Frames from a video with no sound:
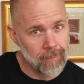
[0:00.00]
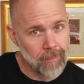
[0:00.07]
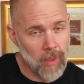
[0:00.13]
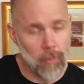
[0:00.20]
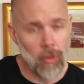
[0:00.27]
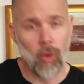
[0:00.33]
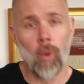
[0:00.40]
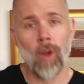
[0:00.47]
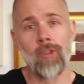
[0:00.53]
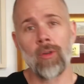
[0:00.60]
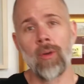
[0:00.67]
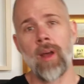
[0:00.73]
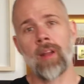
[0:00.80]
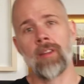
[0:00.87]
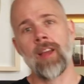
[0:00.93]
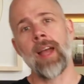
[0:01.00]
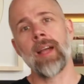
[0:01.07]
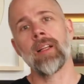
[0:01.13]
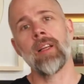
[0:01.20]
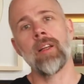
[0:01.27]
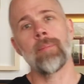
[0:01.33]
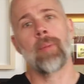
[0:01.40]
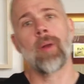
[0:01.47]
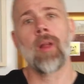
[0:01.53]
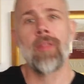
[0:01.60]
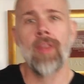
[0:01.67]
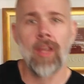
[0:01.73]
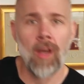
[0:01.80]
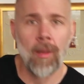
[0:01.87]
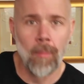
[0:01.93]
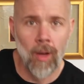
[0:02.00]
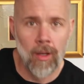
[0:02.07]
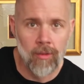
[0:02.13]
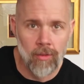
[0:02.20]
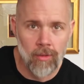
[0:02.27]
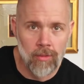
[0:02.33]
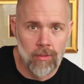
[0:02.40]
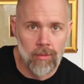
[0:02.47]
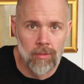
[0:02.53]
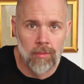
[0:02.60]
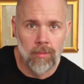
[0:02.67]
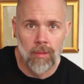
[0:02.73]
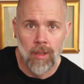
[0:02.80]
I'm not quite sure how to tackle it, but I think I might do